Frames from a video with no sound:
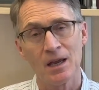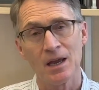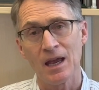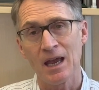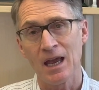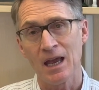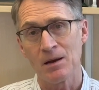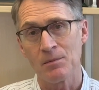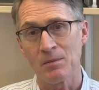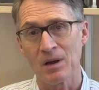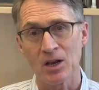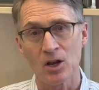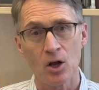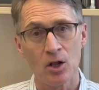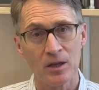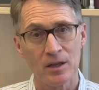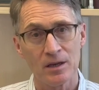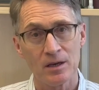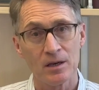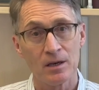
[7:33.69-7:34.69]
and my
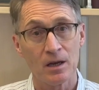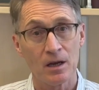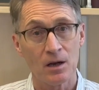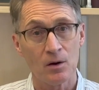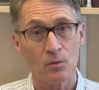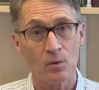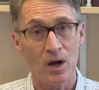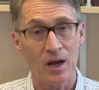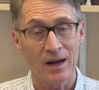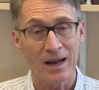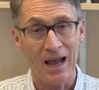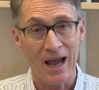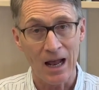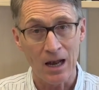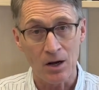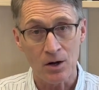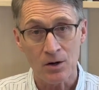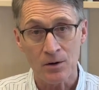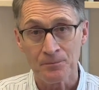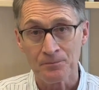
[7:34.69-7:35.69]
colleague Ron
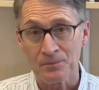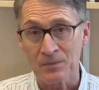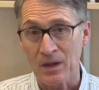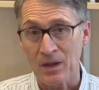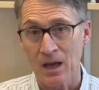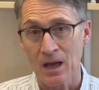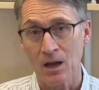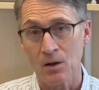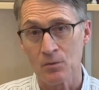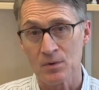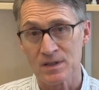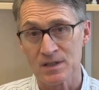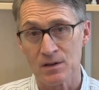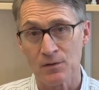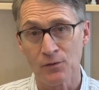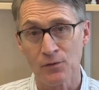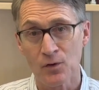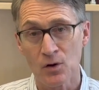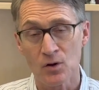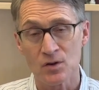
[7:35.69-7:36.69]
Haller was the
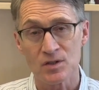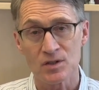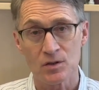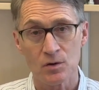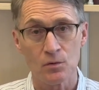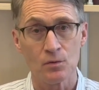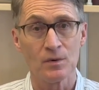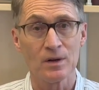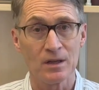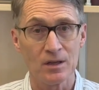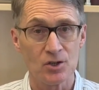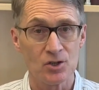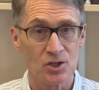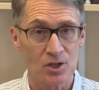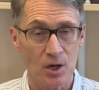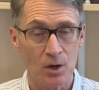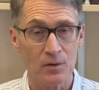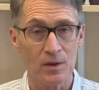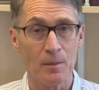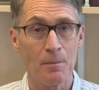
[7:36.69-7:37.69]
first to really
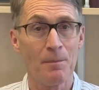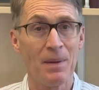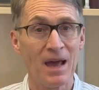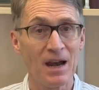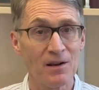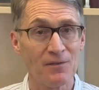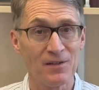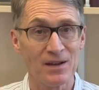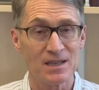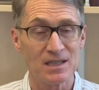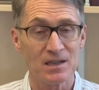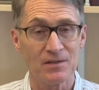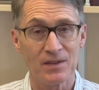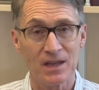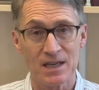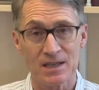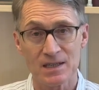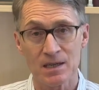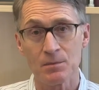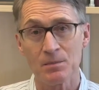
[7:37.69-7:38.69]
show the benefits of
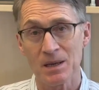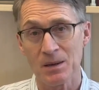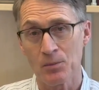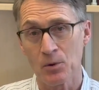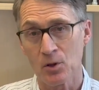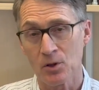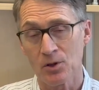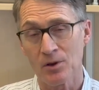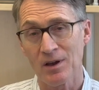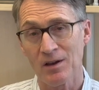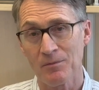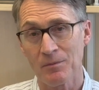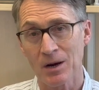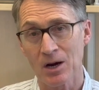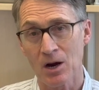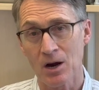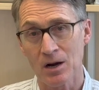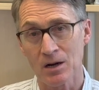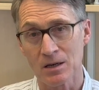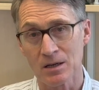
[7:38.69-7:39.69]
this in people who have
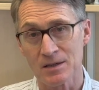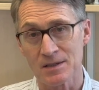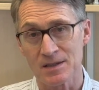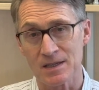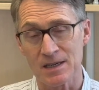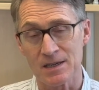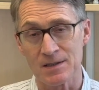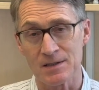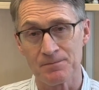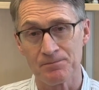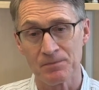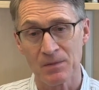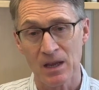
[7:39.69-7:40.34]
McArdle disease,